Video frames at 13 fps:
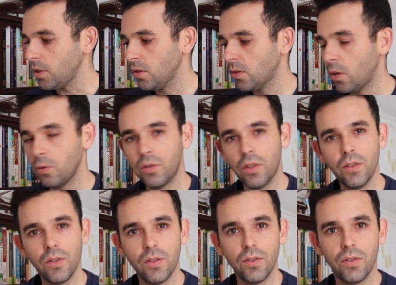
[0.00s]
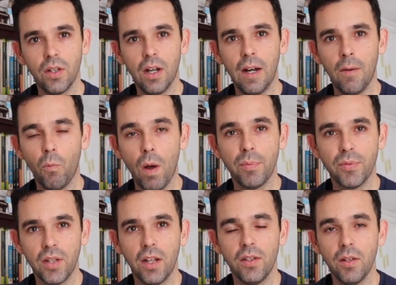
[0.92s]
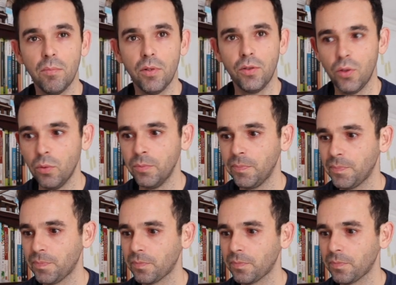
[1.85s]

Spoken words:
So this is website number 2.